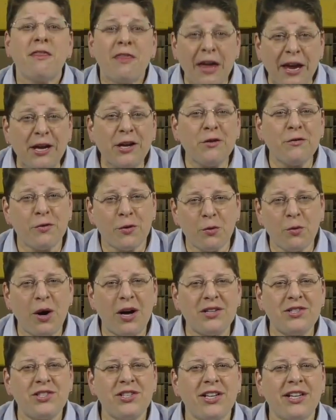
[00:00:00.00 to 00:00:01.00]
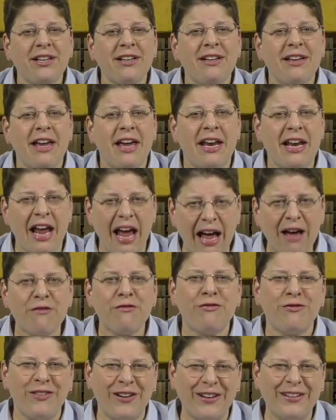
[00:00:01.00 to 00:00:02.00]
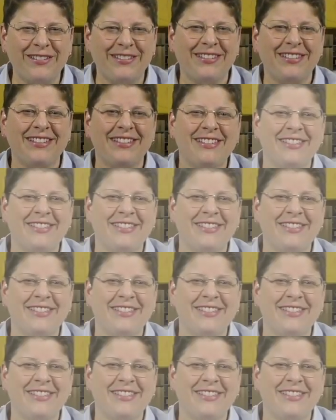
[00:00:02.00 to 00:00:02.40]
Thank you for watching and have fun.